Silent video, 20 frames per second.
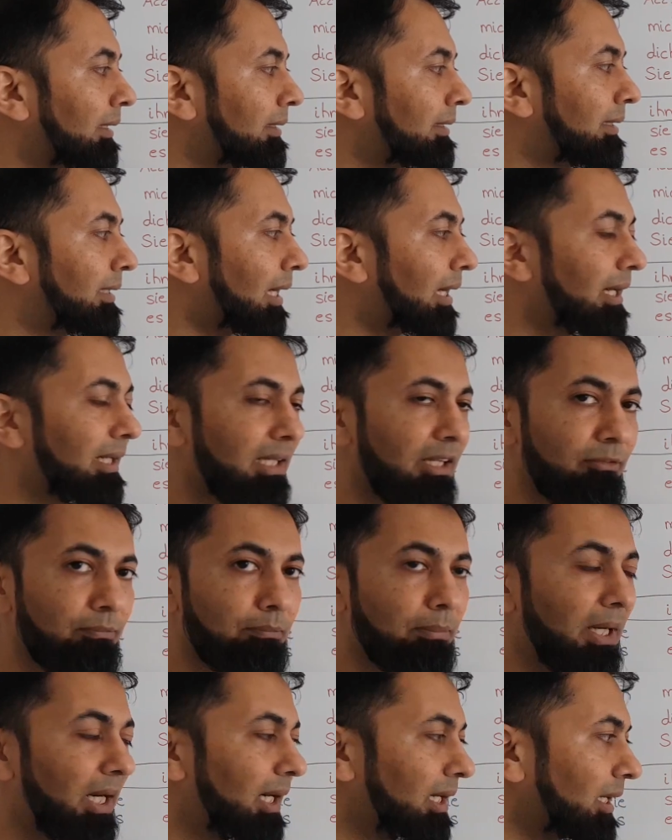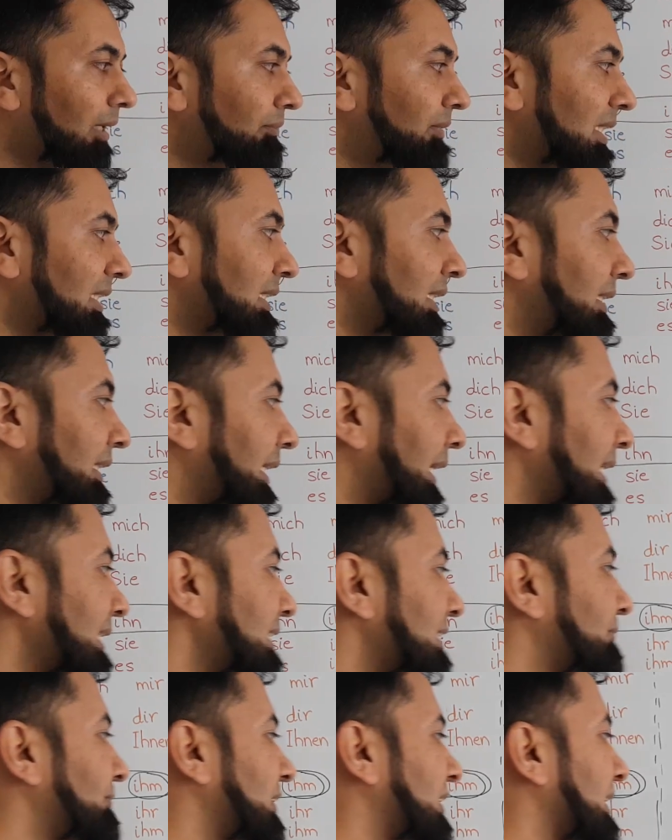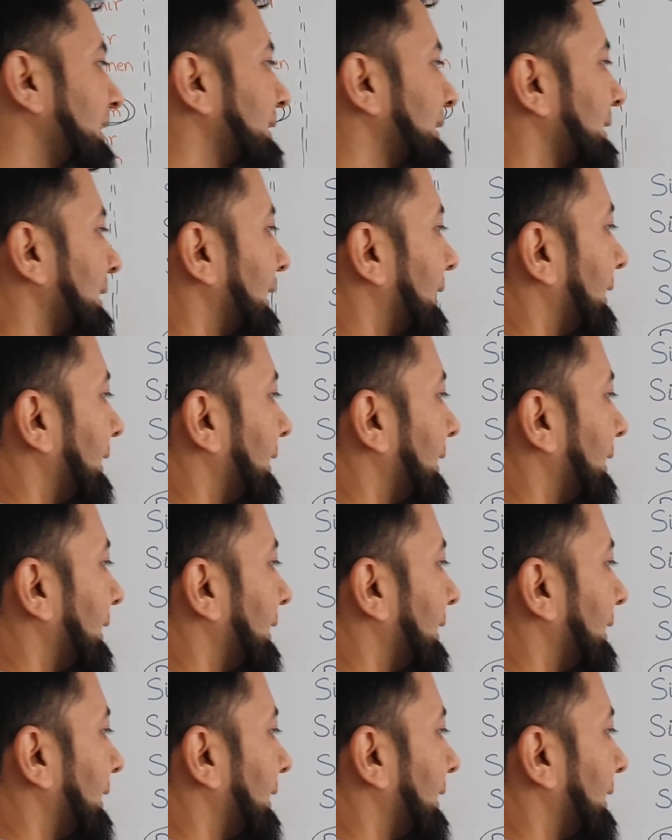dative part of the sentence, which is